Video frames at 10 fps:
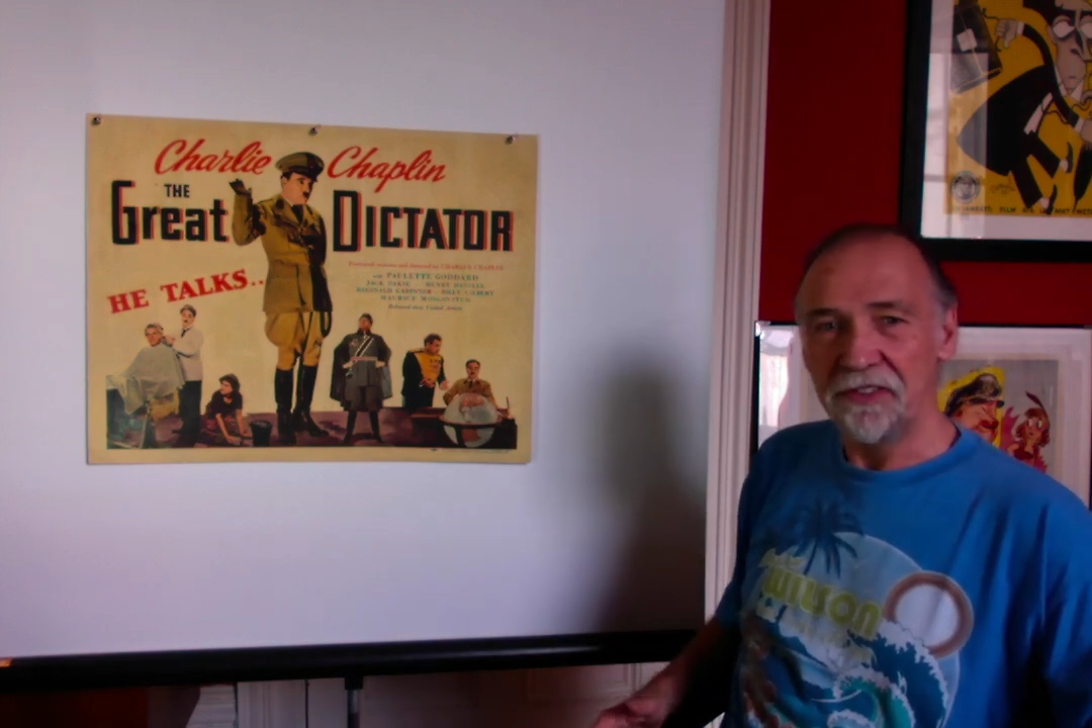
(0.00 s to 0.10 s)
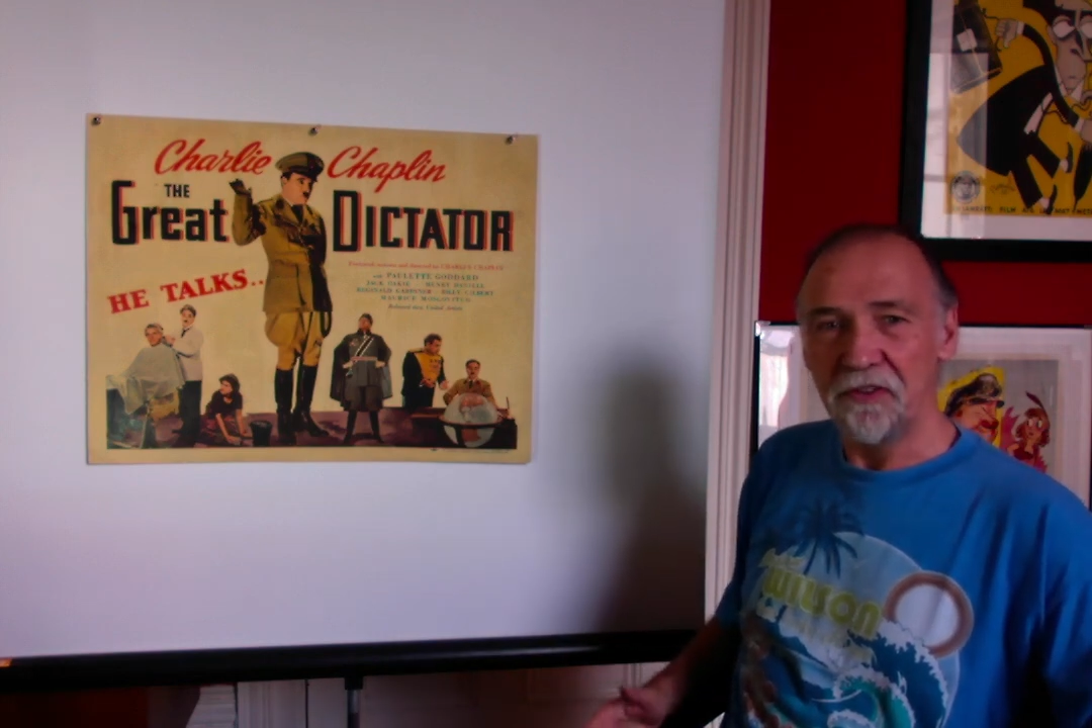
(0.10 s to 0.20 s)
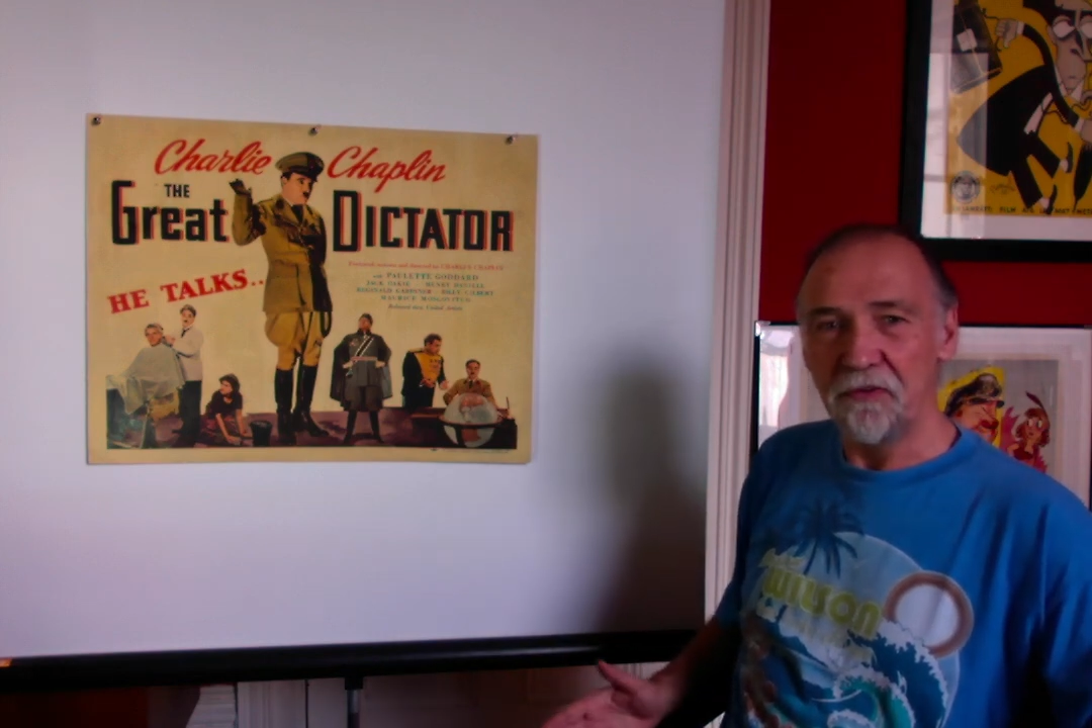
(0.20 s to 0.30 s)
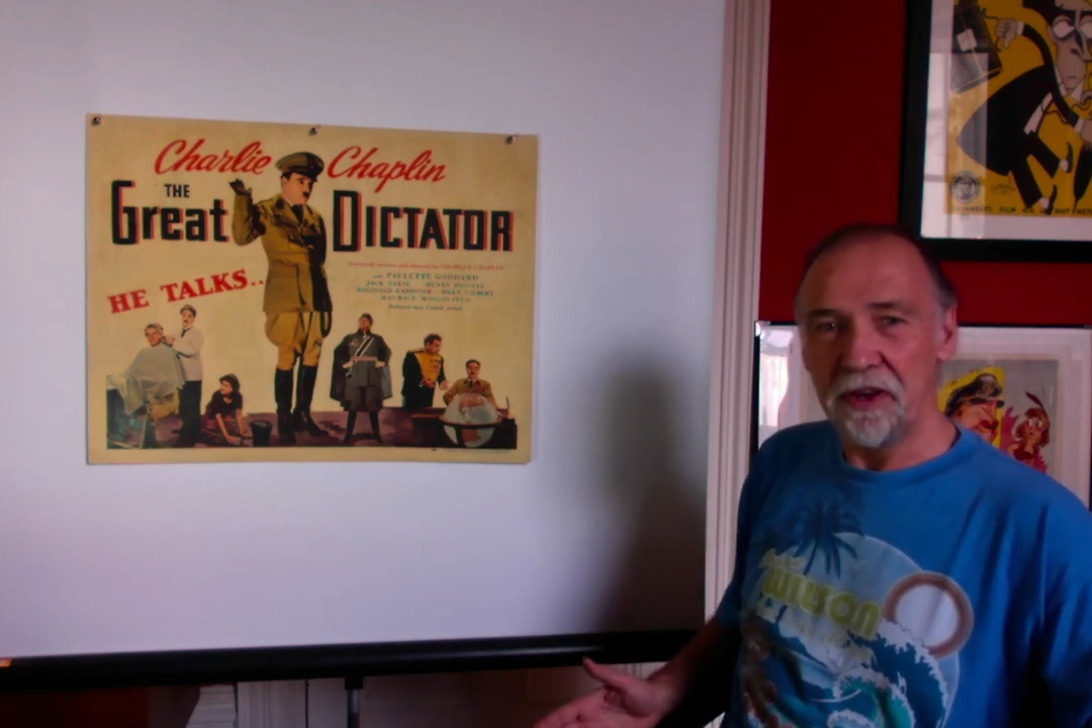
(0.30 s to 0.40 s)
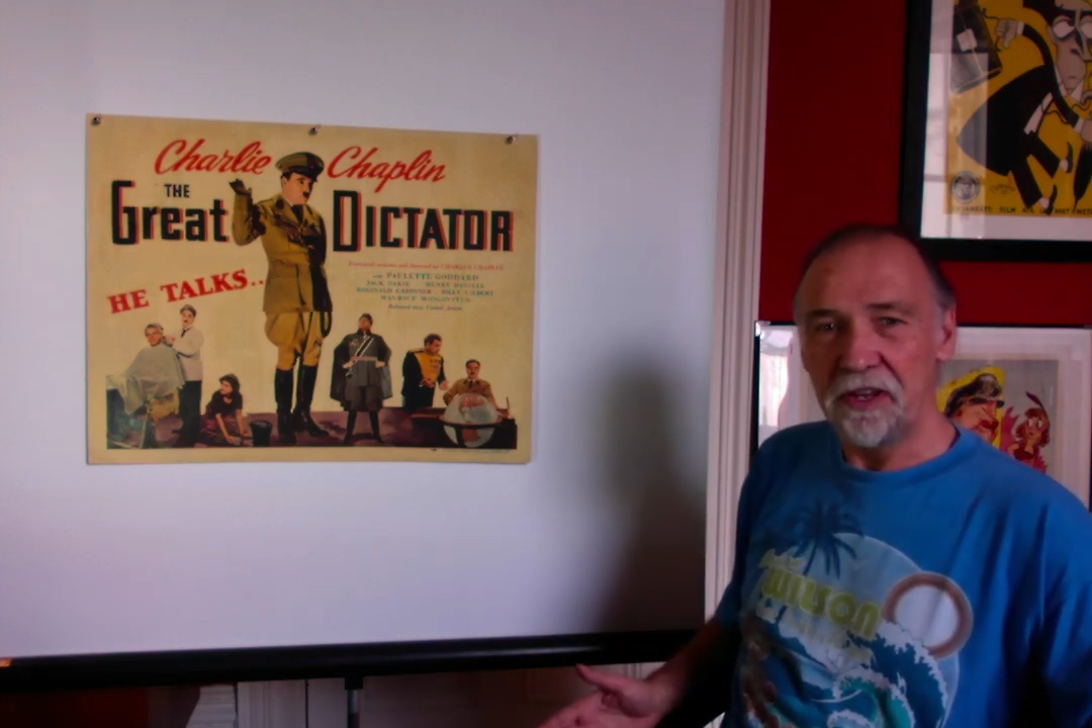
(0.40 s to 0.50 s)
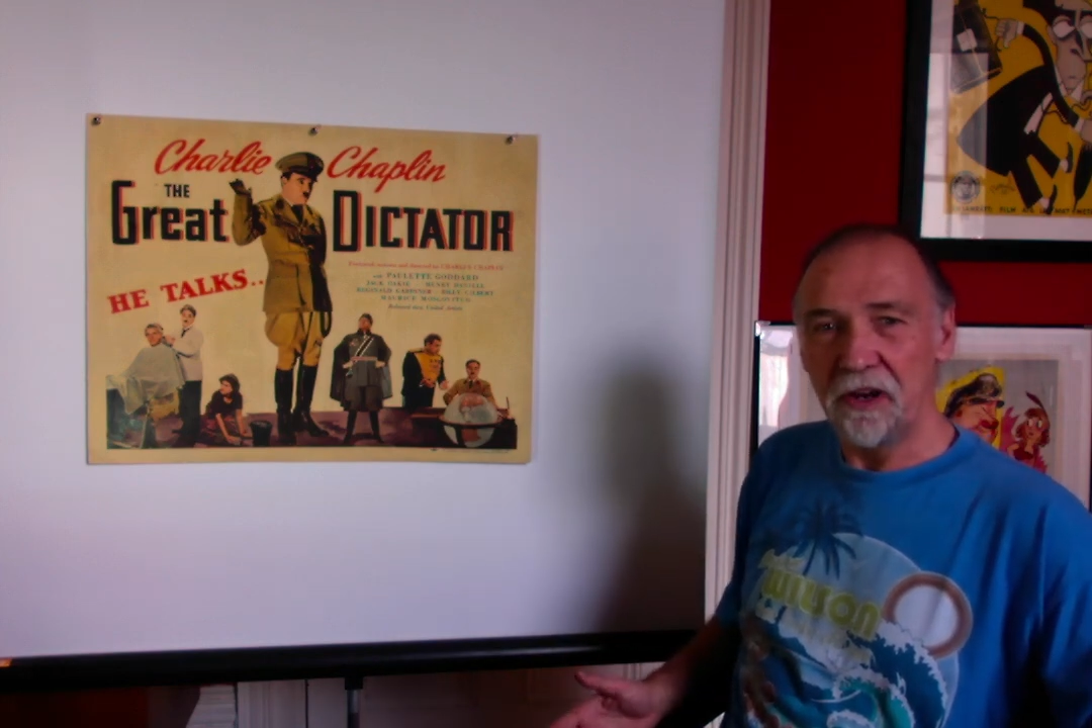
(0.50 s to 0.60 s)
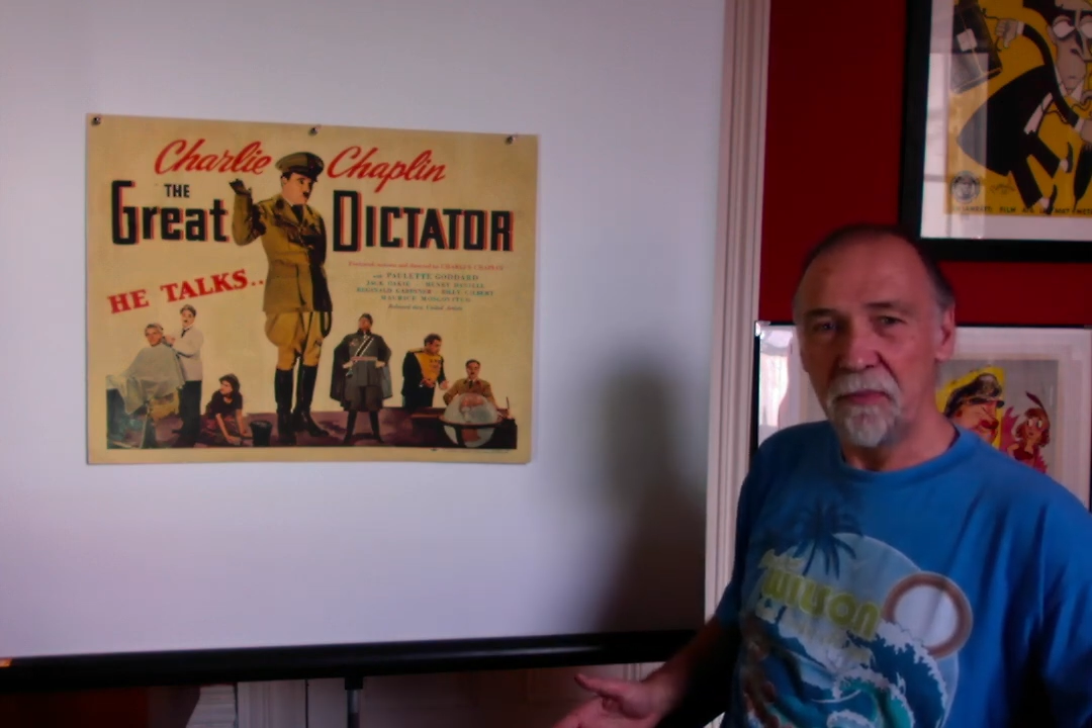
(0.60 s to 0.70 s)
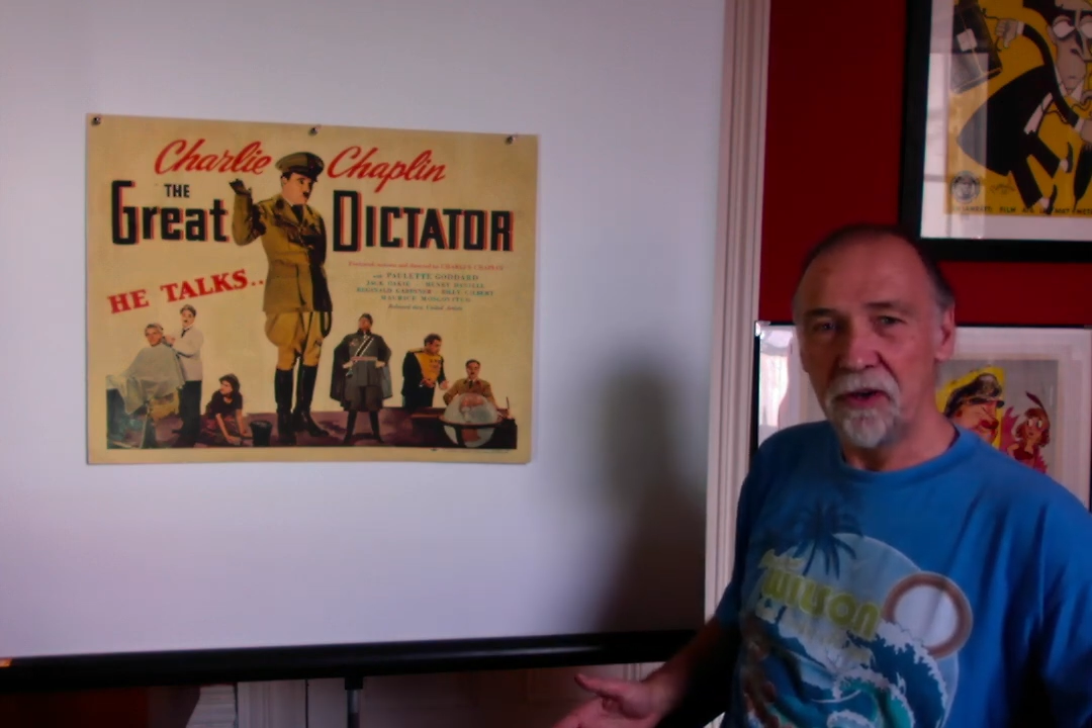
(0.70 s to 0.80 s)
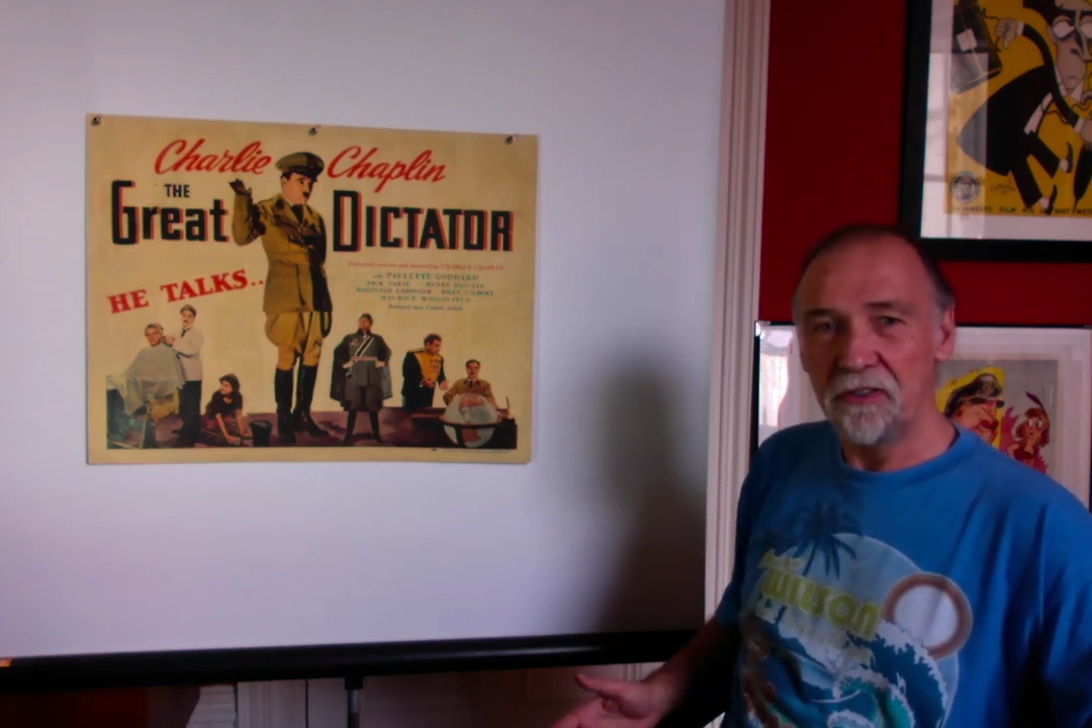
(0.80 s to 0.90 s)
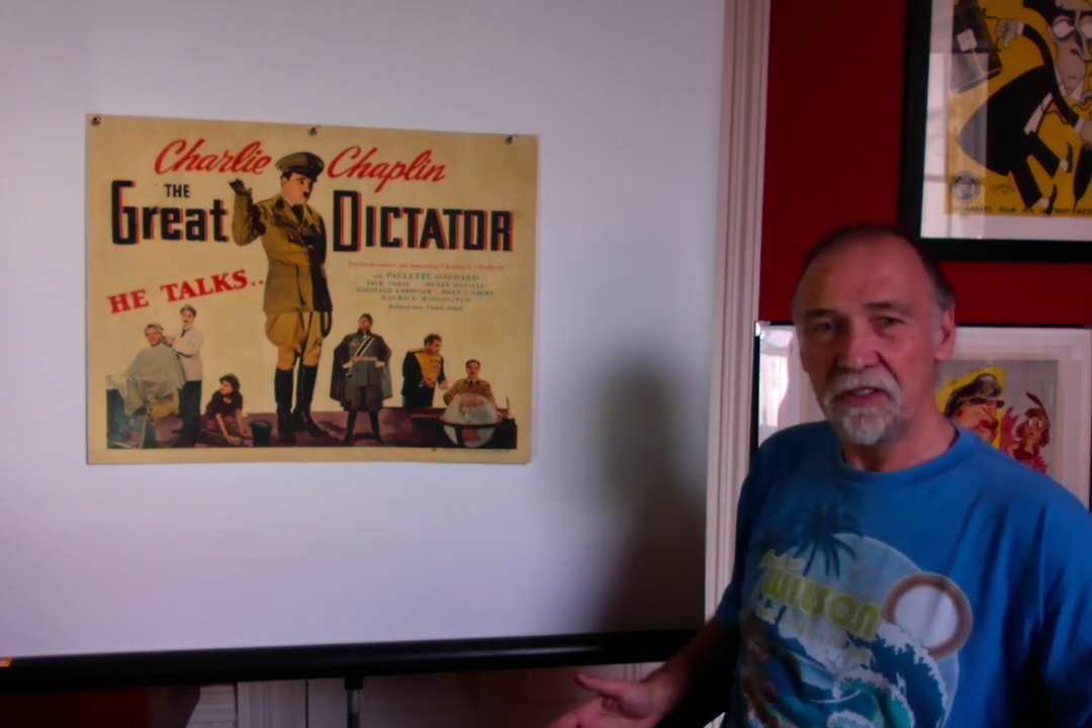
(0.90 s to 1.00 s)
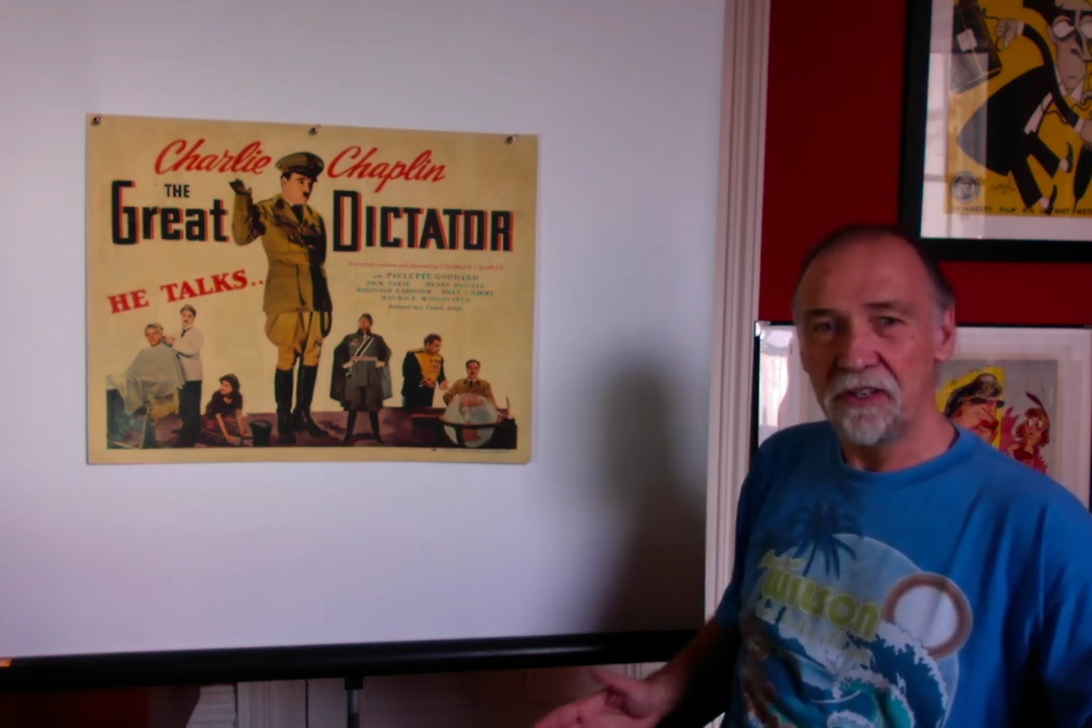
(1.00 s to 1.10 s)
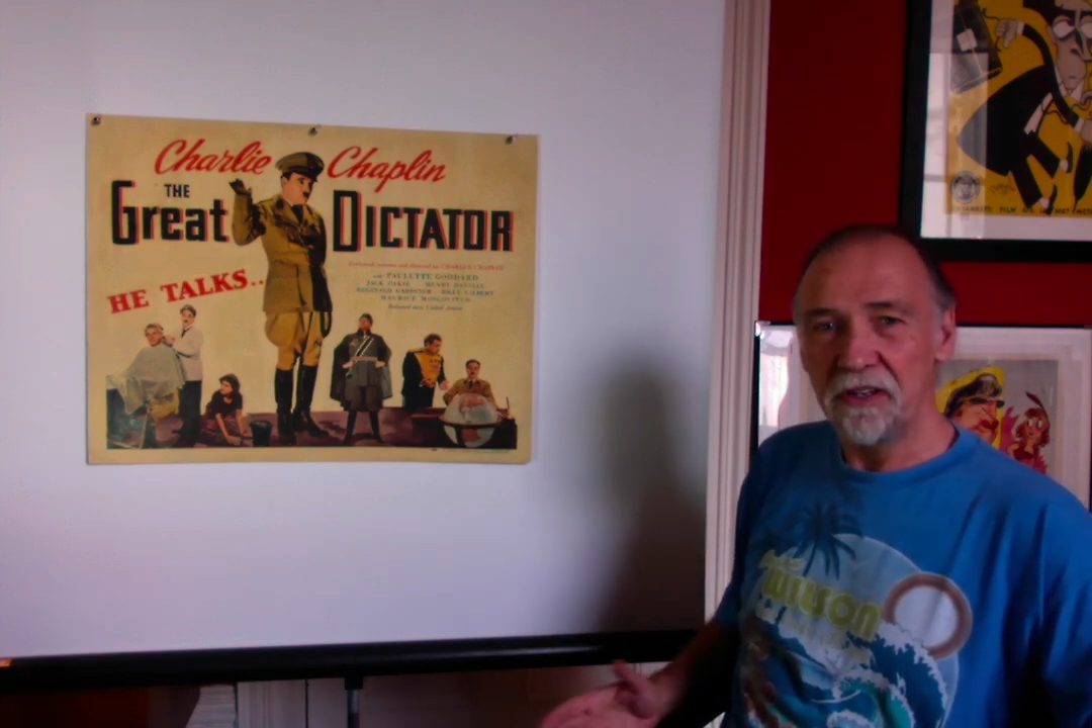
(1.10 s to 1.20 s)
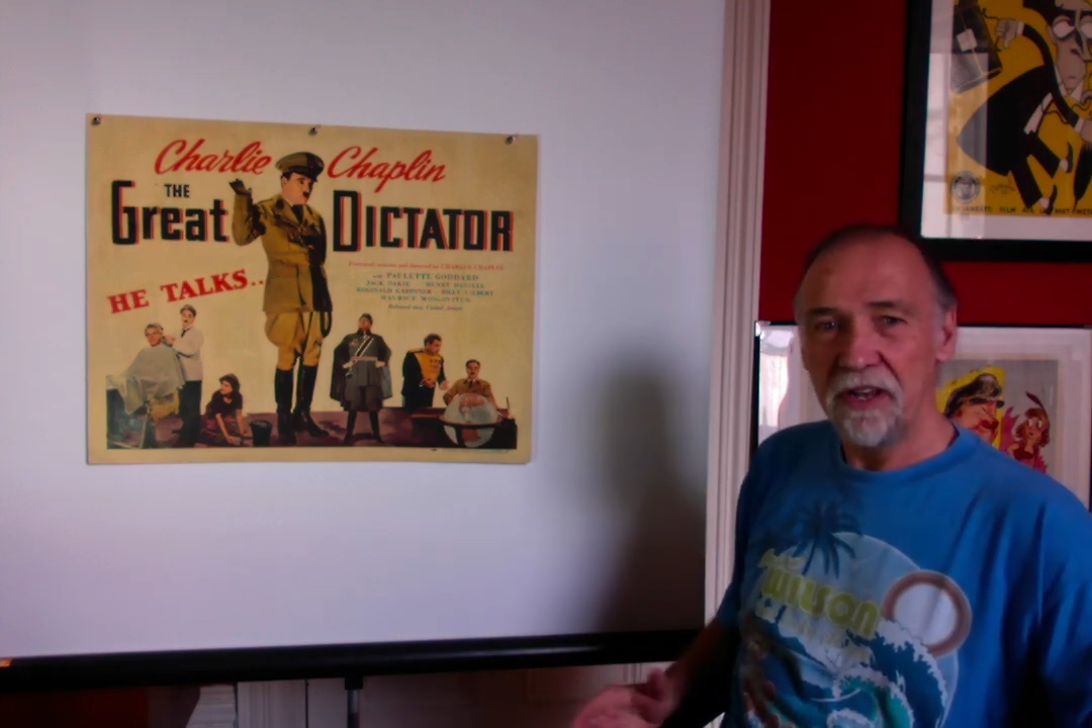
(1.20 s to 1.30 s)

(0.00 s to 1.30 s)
of the regular poster.